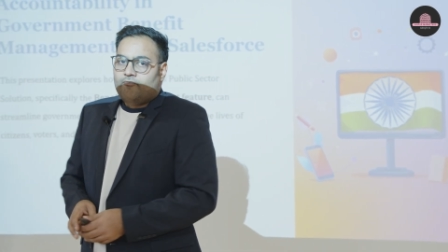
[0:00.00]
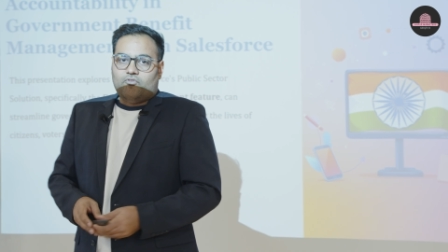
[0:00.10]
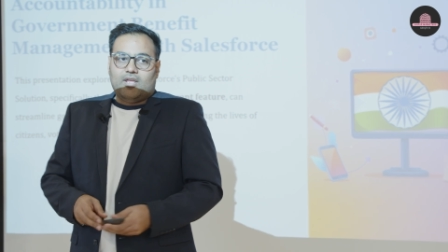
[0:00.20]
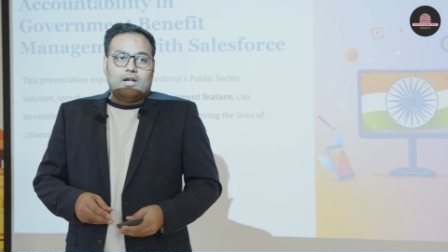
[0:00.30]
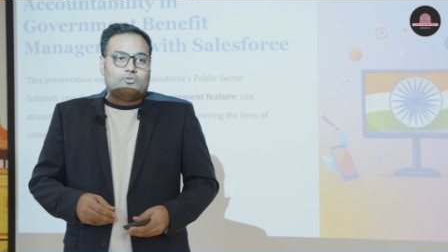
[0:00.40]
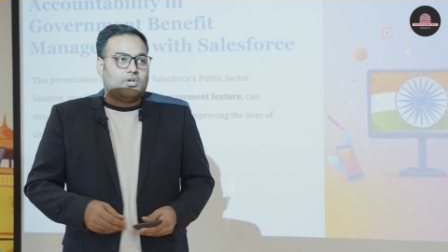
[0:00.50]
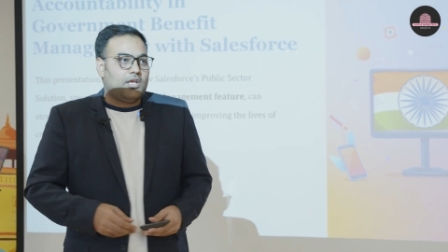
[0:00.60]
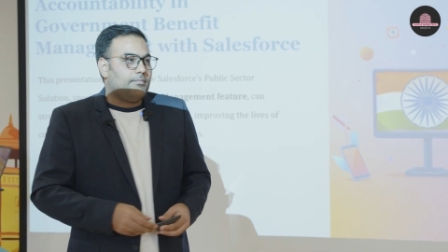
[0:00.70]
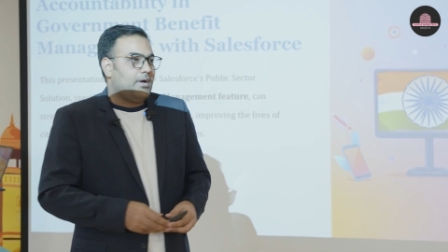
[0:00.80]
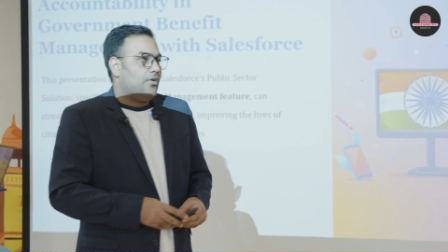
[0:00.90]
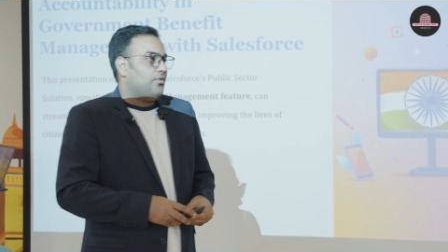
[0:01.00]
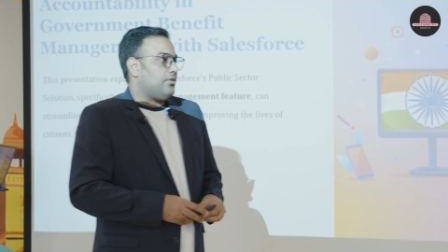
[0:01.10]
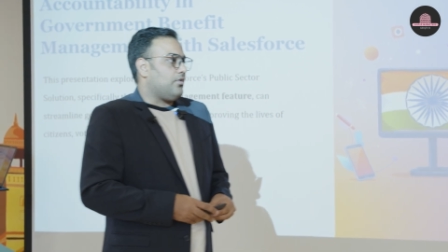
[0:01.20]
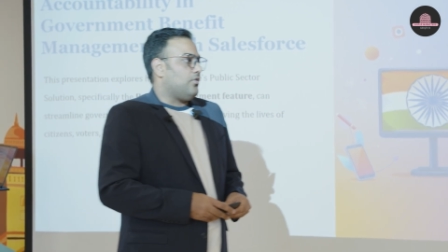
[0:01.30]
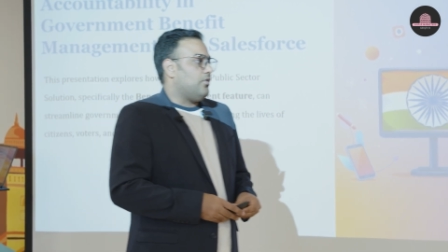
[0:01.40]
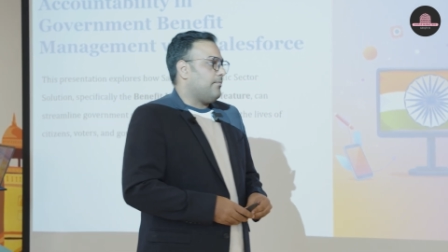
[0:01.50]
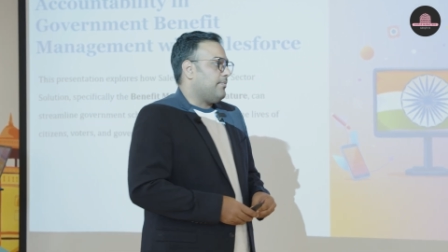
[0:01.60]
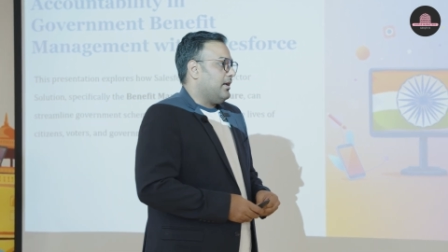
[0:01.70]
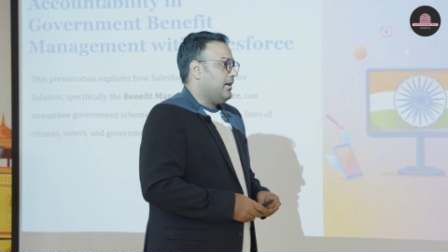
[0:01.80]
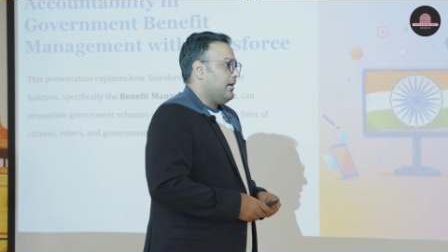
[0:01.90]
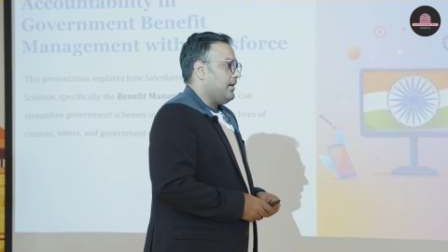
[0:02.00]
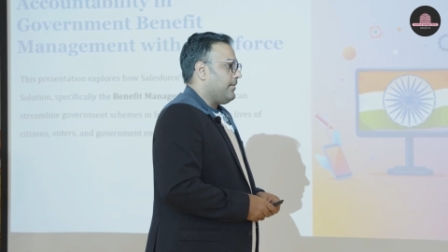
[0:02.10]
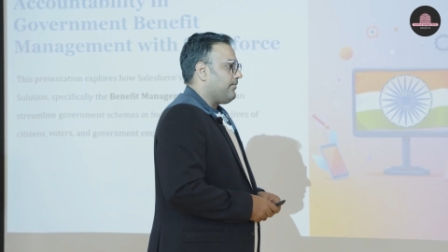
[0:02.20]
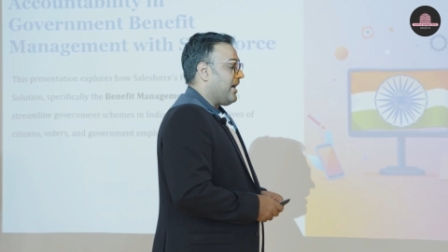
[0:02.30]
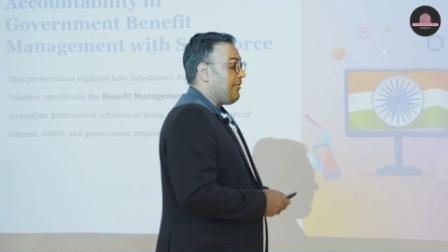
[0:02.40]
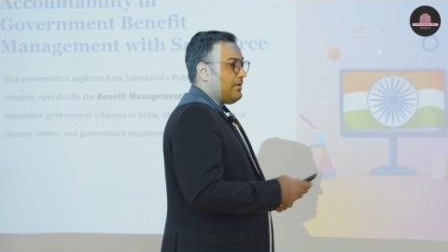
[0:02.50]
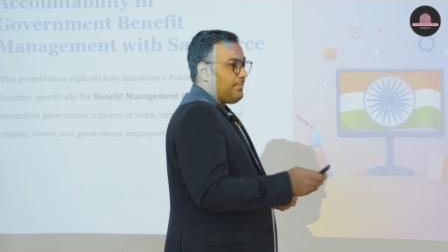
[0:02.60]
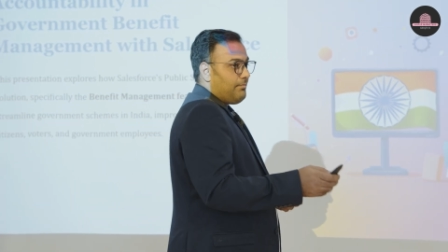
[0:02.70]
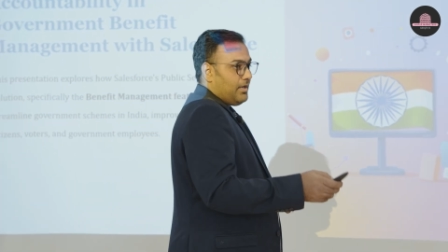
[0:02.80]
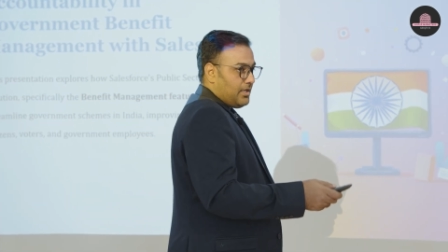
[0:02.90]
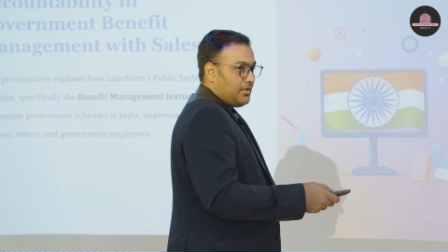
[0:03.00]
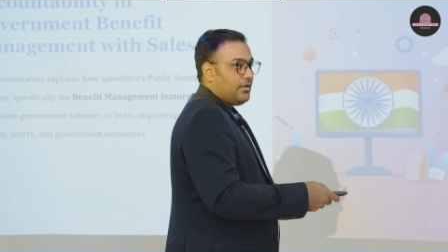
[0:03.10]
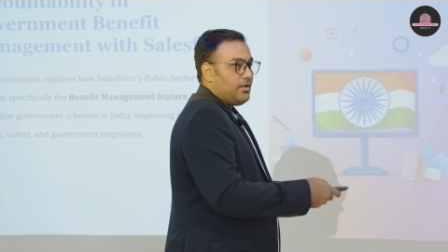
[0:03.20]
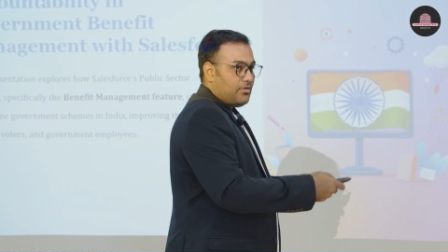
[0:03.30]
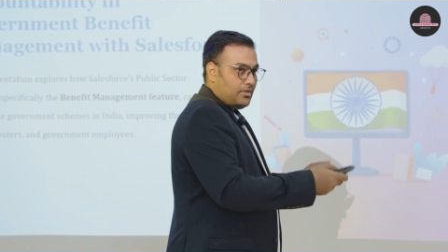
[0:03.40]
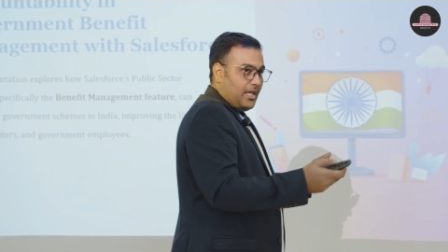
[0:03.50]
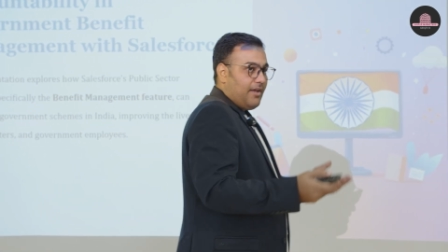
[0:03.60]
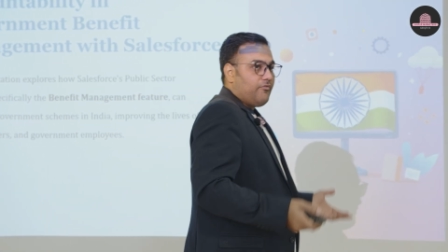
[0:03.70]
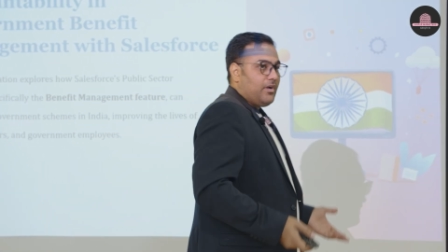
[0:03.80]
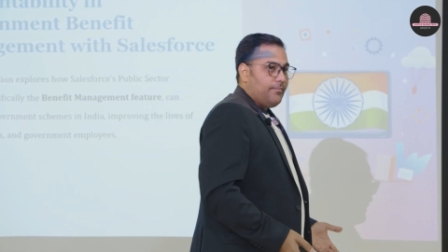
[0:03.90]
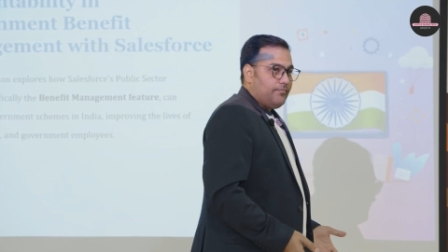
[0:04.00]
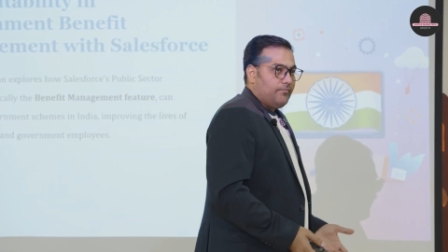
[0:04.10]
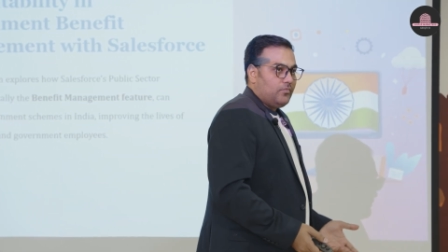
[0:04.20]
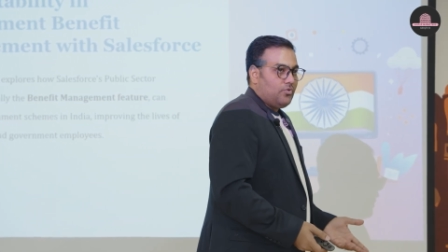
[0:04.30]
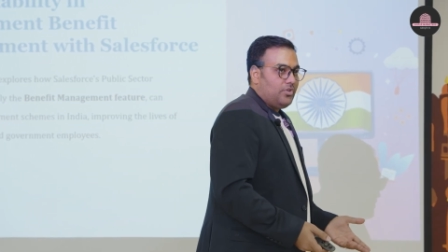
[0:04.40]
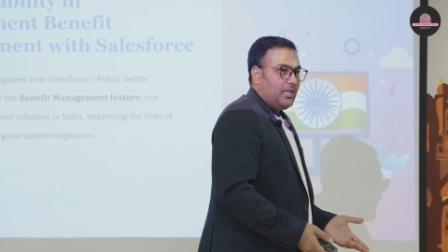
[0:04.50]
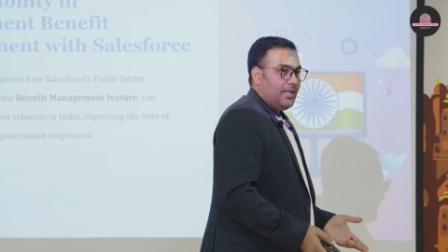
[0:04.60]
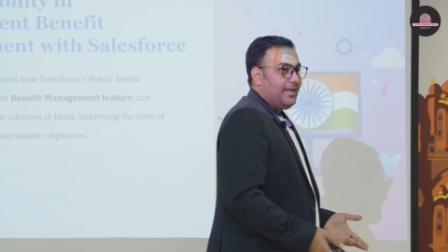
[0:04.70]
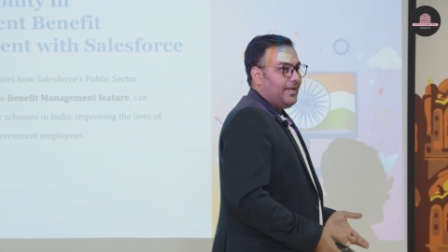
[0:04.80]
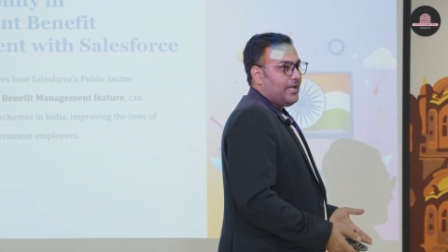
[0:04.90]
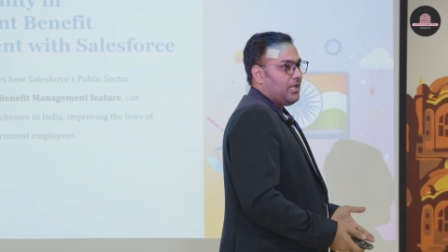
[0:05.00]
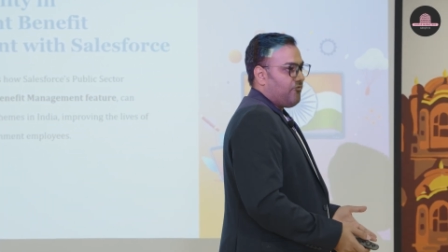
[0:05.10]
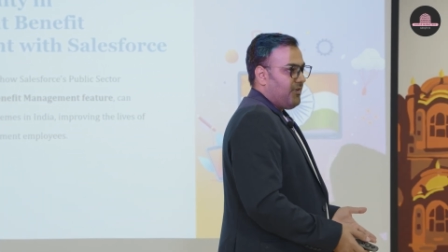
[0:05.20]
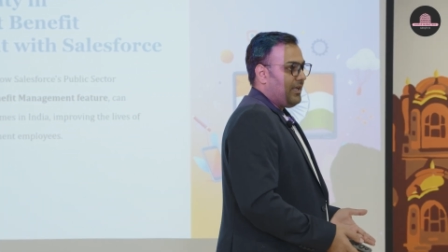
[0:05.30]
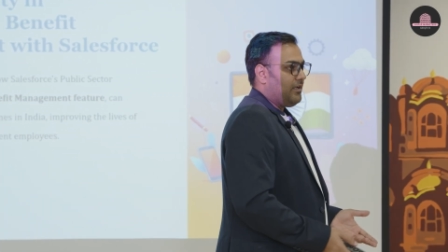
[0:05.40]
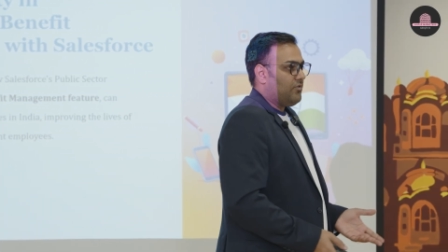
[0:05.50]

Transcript: We are talking about, now the public sector have come to the India as well.